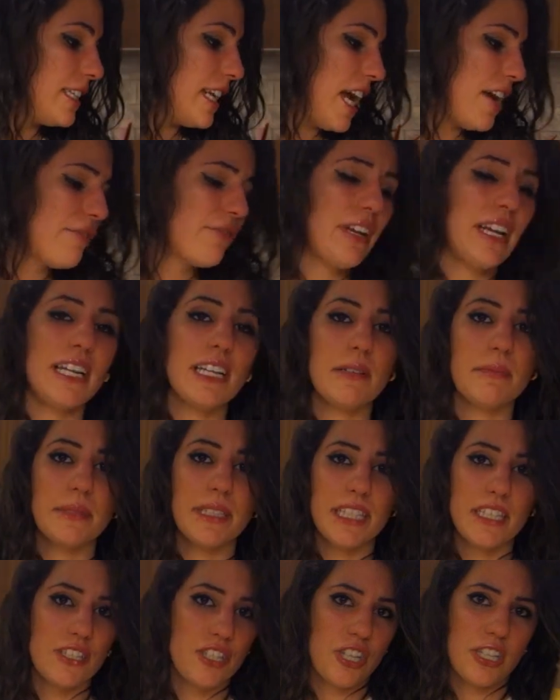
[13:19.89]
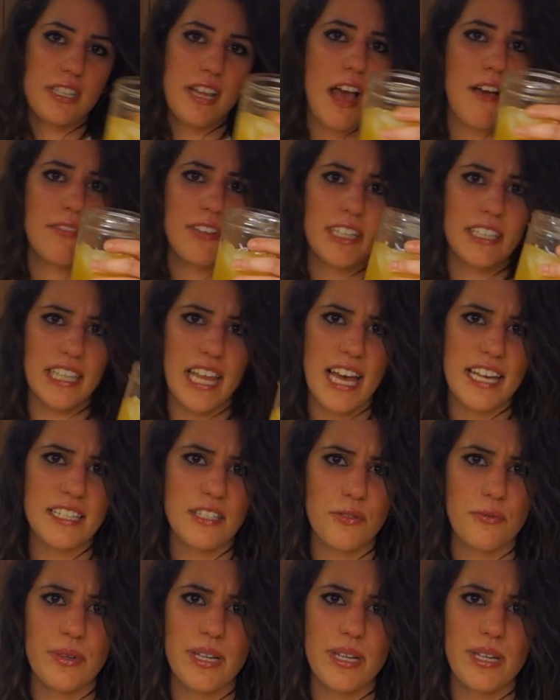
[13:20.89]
I randomly just have a glass of